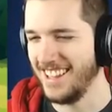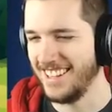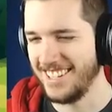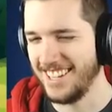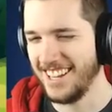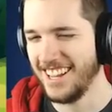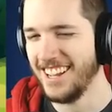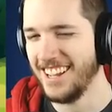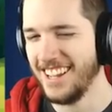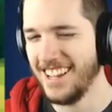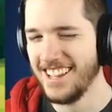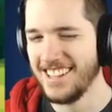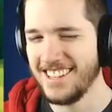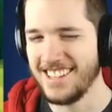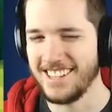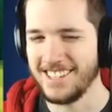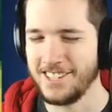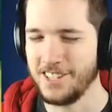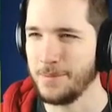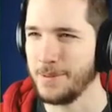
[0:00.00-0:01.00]
that's, it's
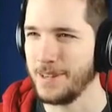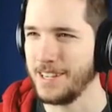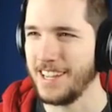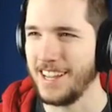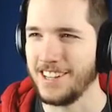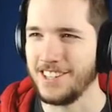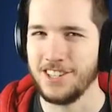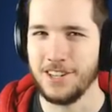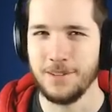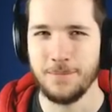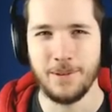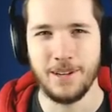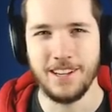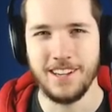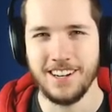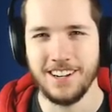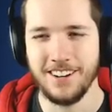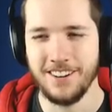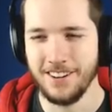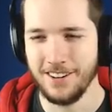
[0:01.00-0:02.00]
not super catchy, but
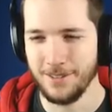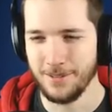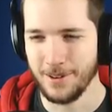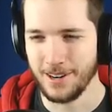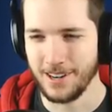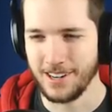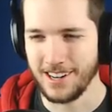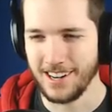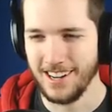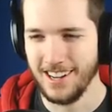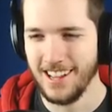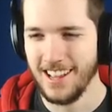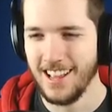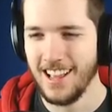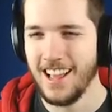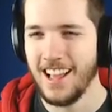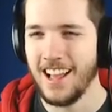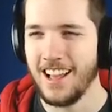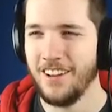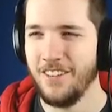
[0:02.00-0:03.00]
you know, it'll work.
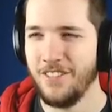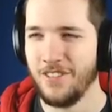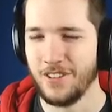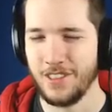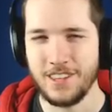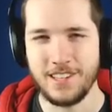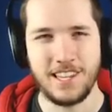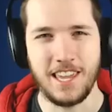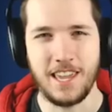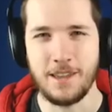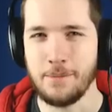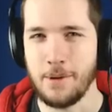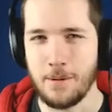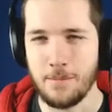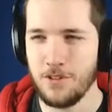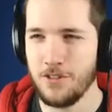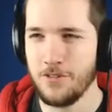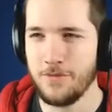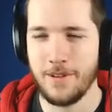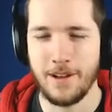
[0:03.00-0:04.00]
For this game, I
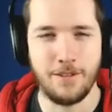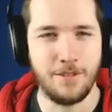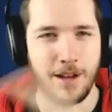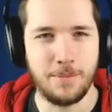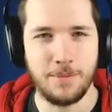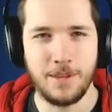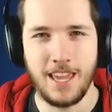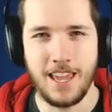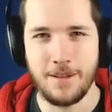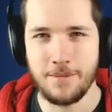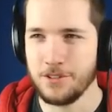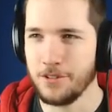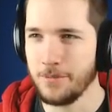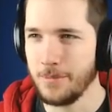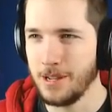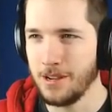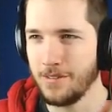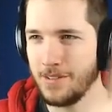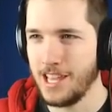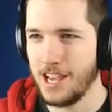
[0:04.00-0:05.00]
moved my webcam. It's
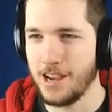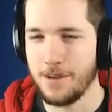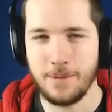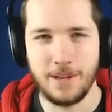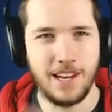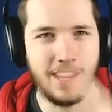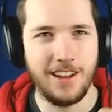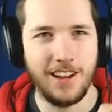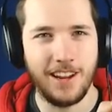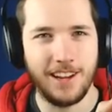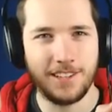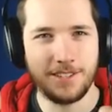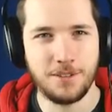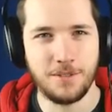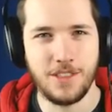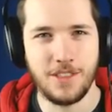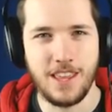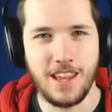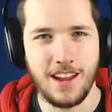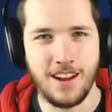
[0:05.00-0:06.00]
normally over there, but now you guys are
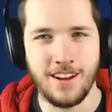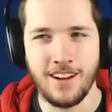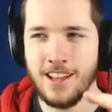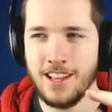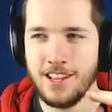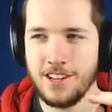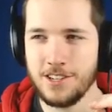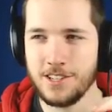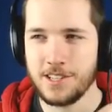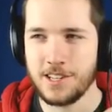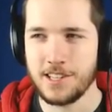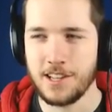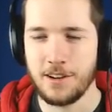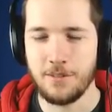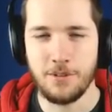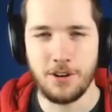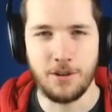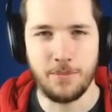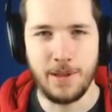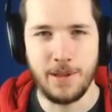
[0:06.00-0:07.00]
over there just because I
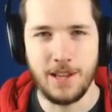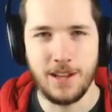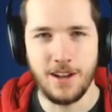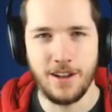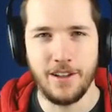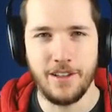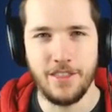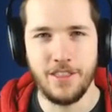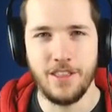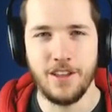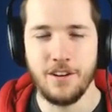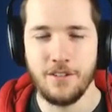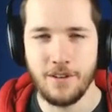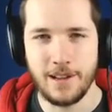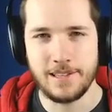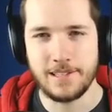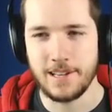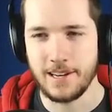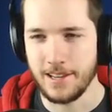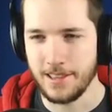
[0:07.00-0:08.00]
want to be on the
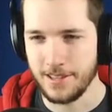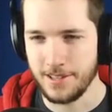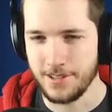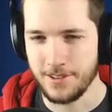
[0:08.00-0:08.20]
right side of the